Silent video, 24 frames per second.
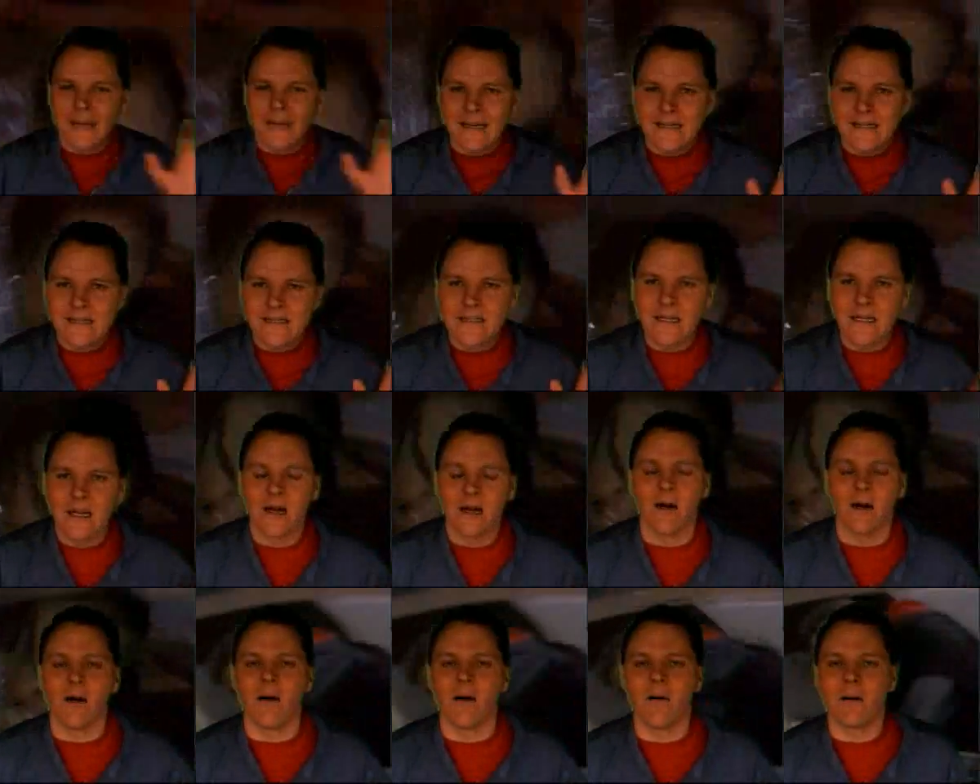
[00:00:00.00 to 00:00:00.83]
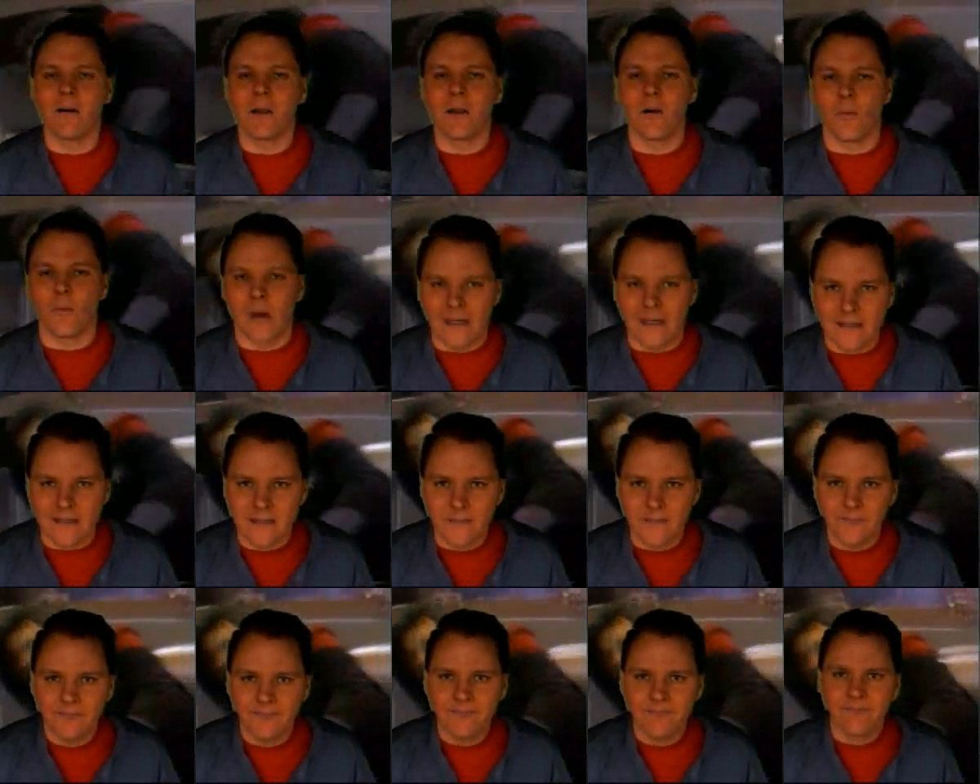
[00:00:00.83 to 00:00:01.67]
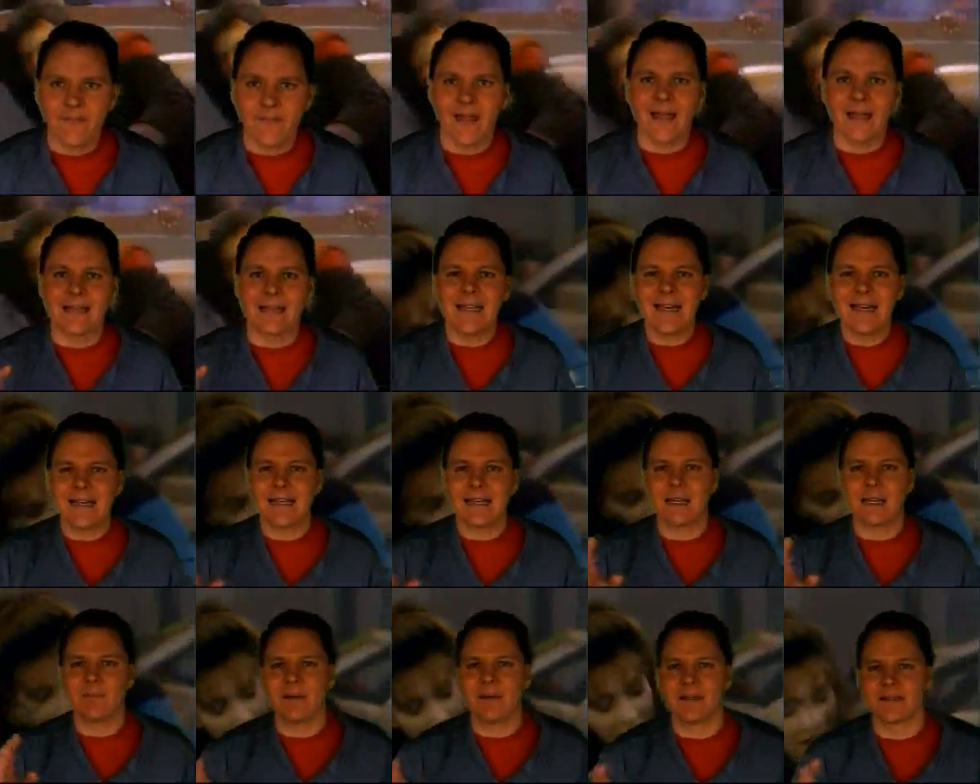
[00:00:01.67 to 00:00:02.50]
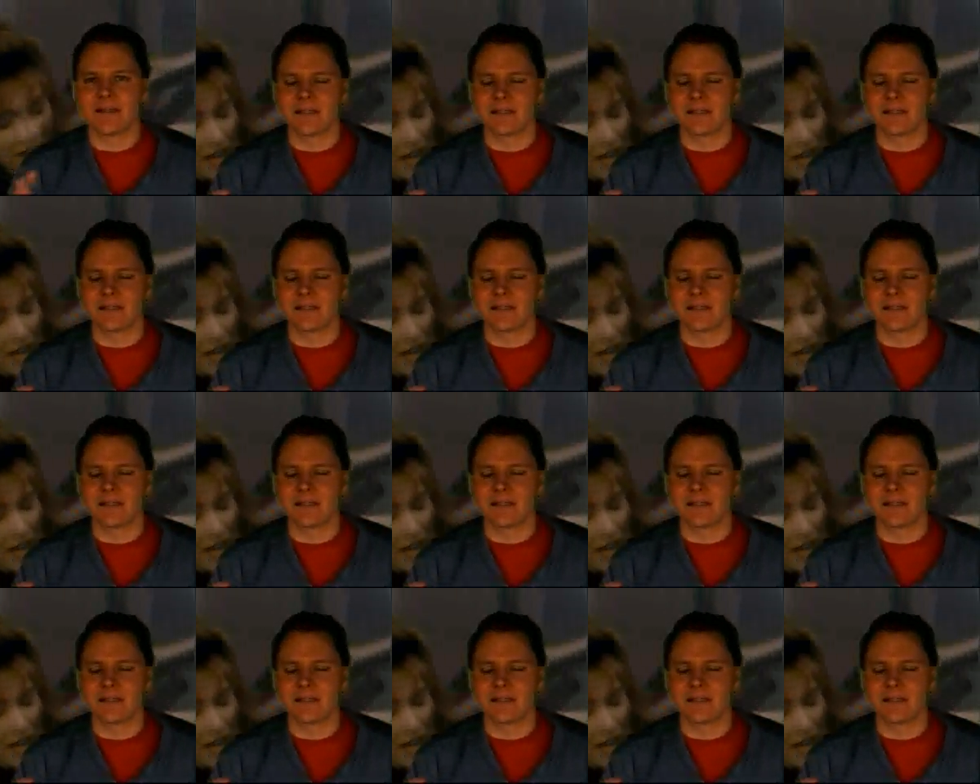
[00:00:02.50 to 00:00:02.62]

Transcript: piece all at once. And that can be